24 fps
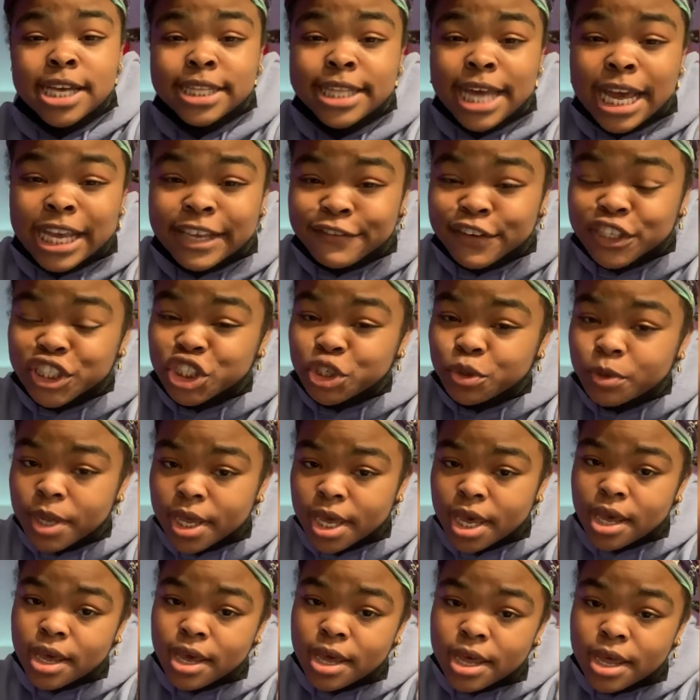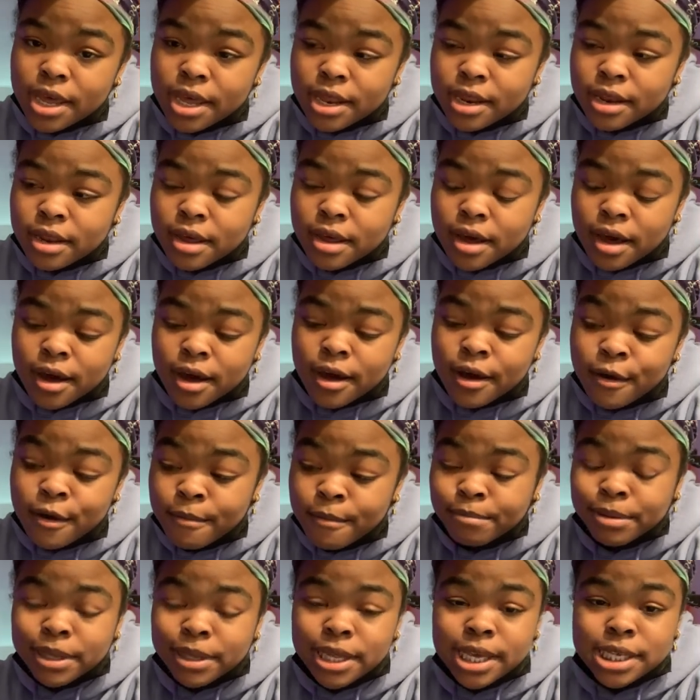Thanks for tuning in.
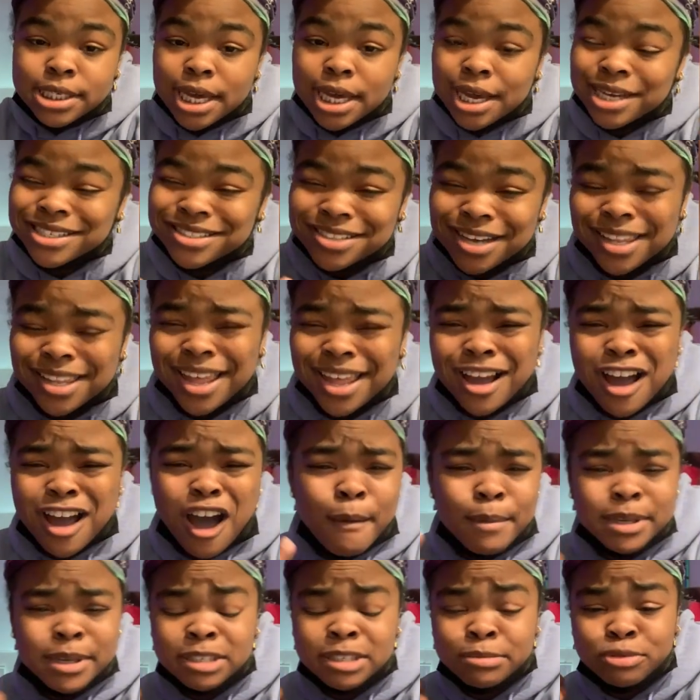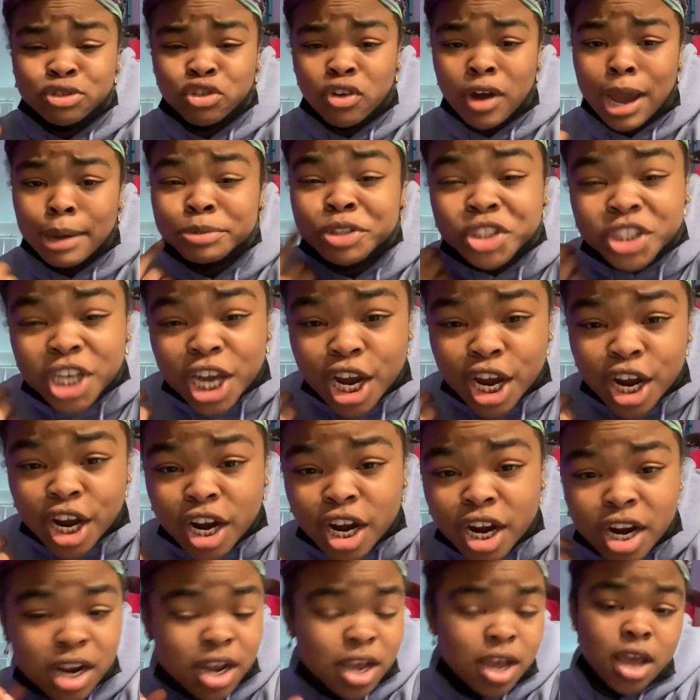Um, please, like I said, like, comment, subscribe,
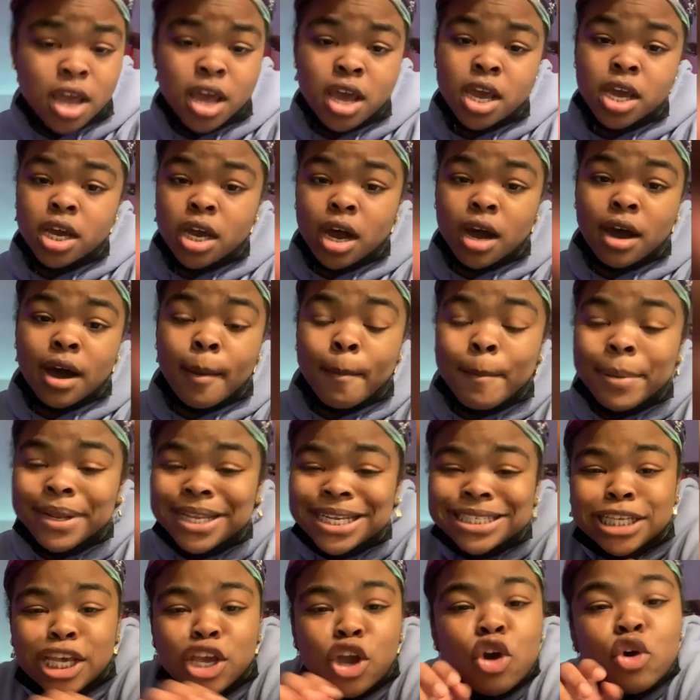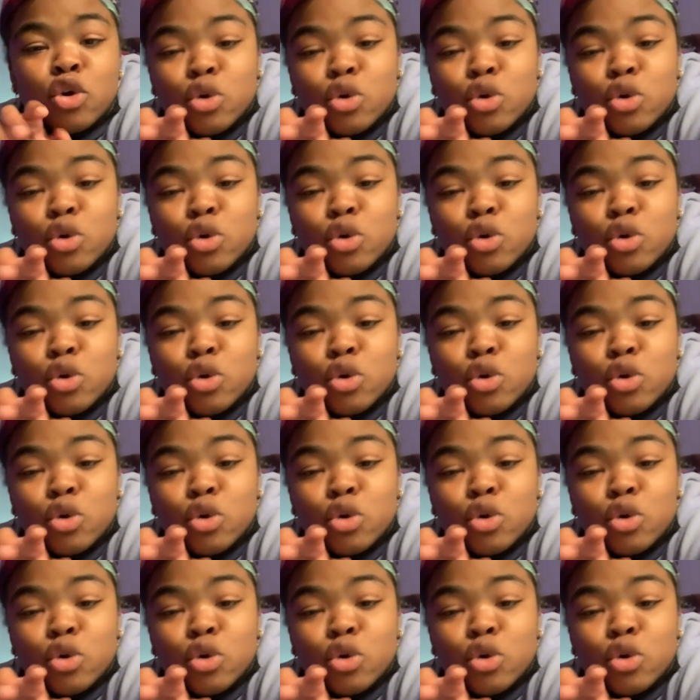share uh, put this in your